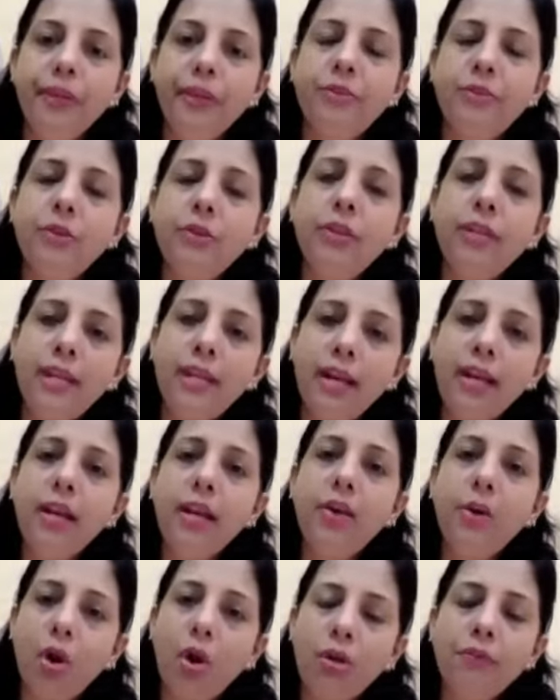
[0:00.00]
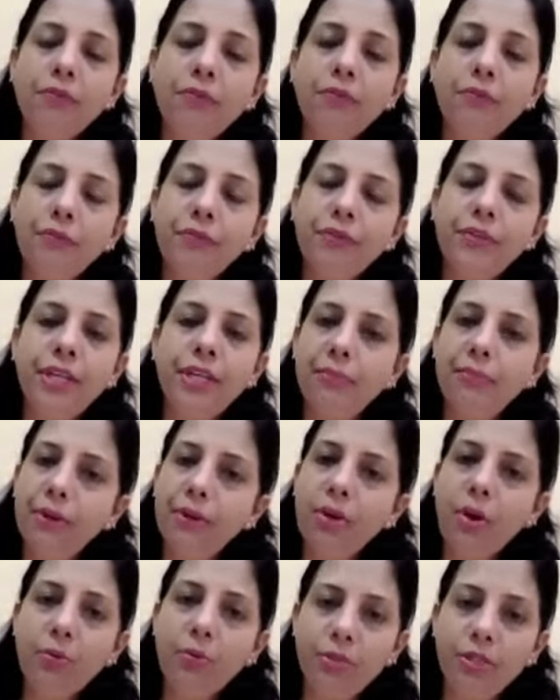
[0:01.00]
so there are a lot of
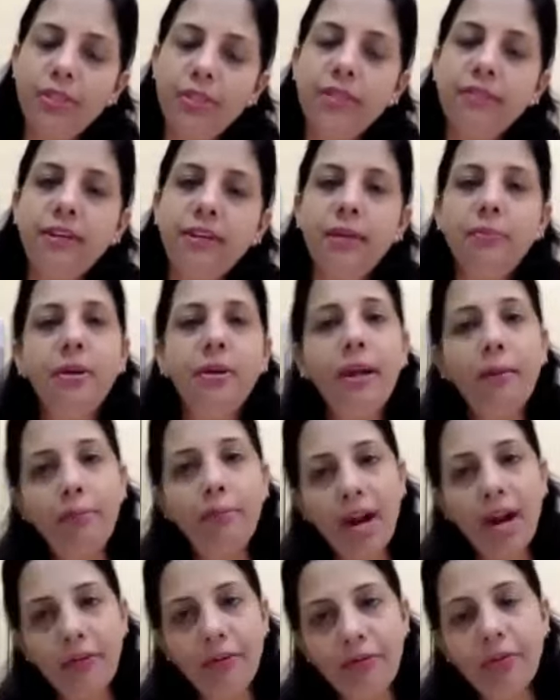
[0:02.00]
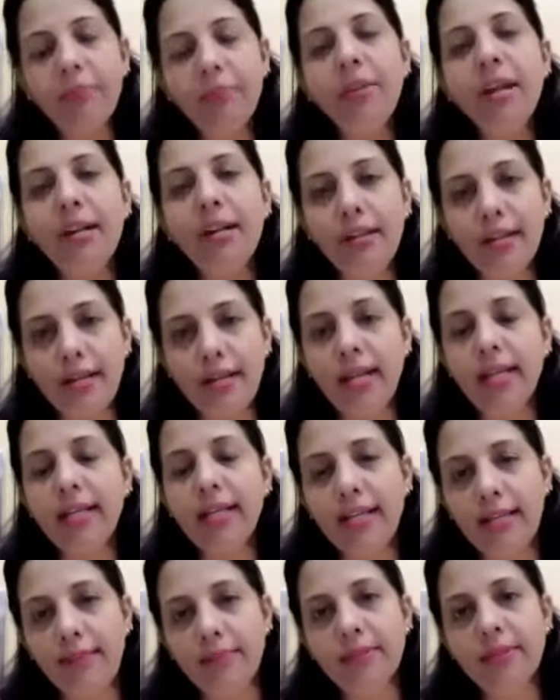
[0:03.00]
treatment options available apart from the under eye
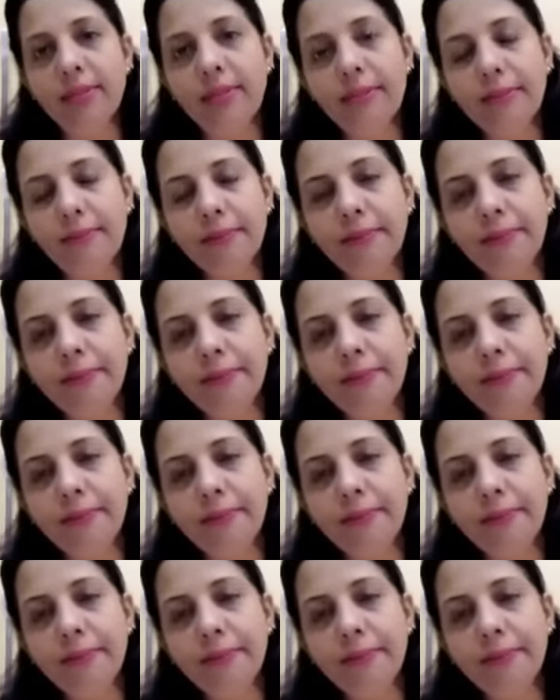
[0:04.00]
creams.